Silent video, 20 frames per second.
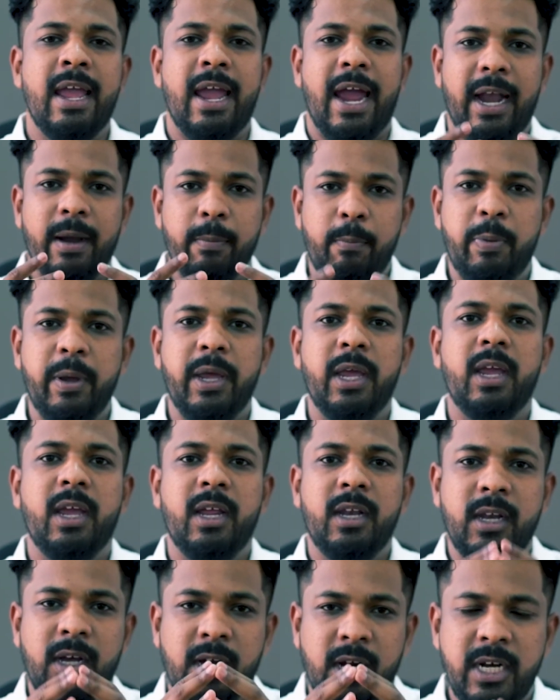and being
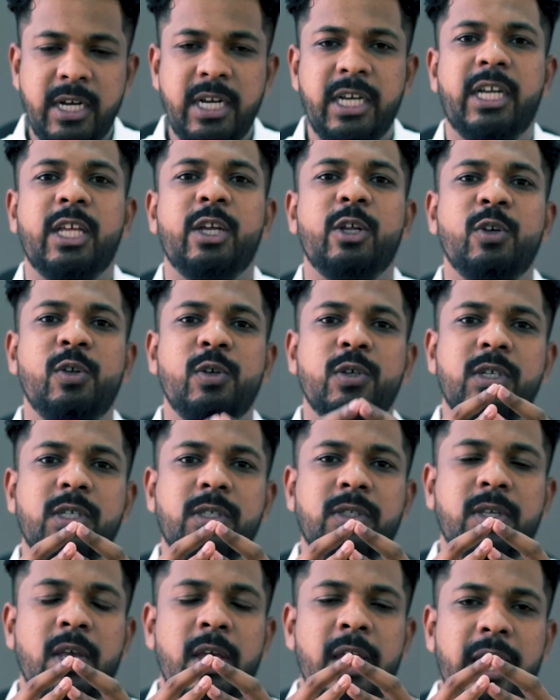in the
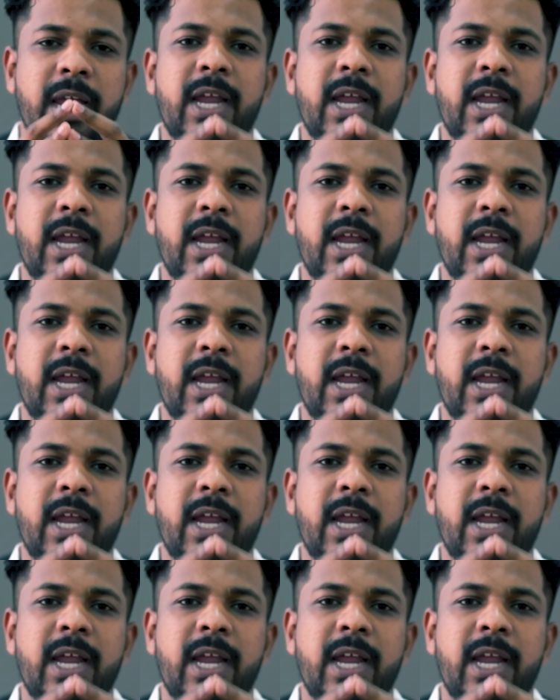continuous